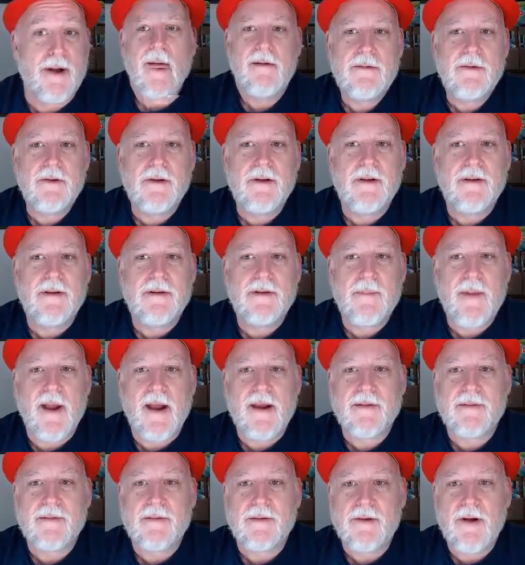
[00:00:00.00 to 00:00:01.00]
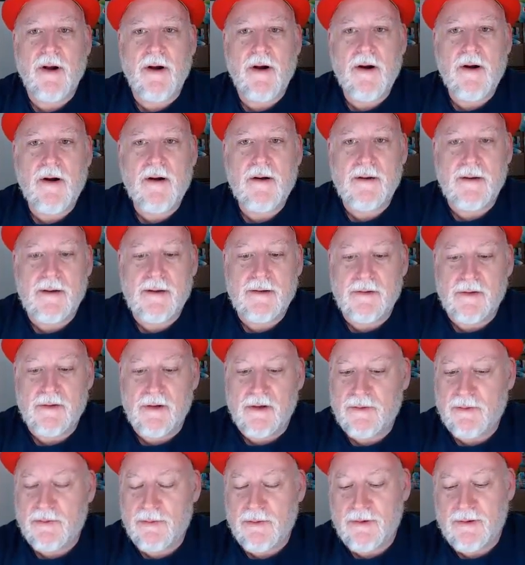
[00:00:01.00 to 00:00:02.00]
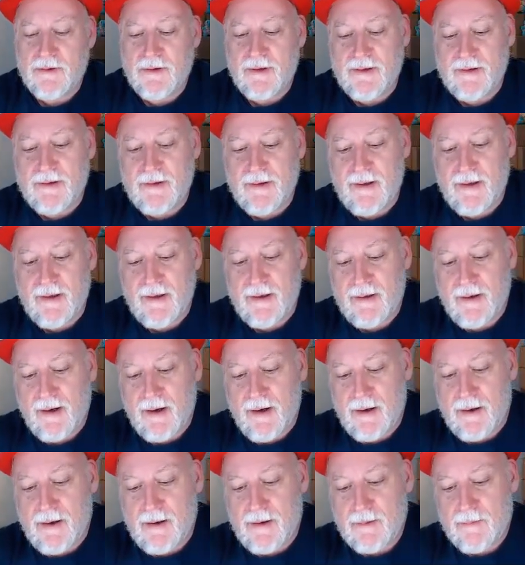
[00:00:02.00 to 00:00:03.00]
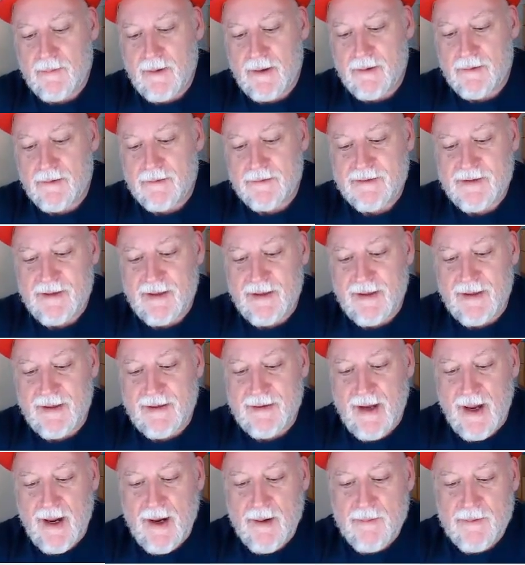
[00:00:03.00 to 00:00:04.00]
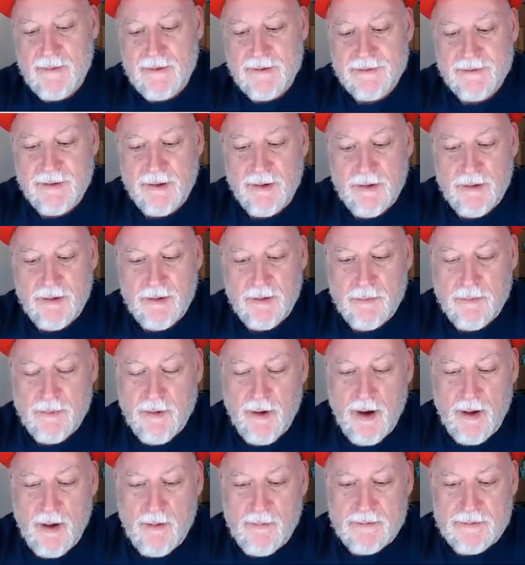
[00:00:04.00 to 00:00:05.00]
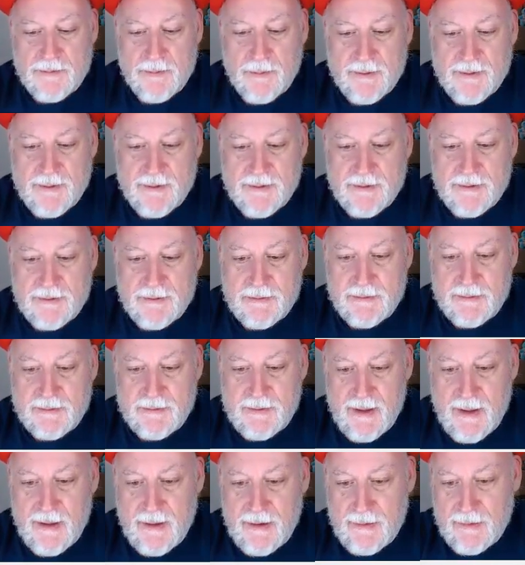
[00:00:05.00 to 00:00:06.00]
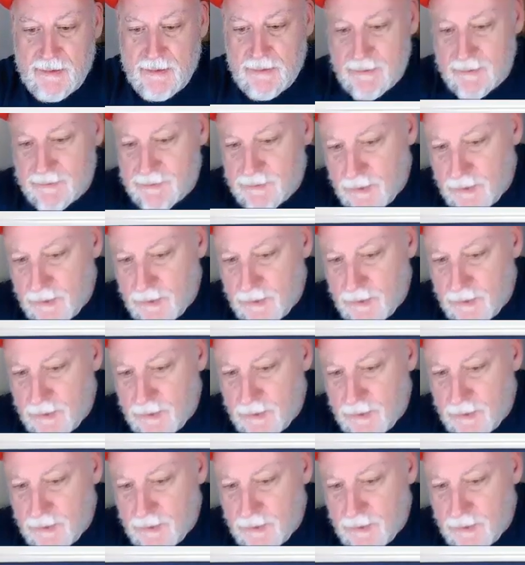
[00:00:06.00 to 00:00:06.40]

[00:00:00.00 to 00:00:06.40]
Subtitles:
Looking at the back of the card, it looks really clean. I don't see any damage, dirt, or problems with the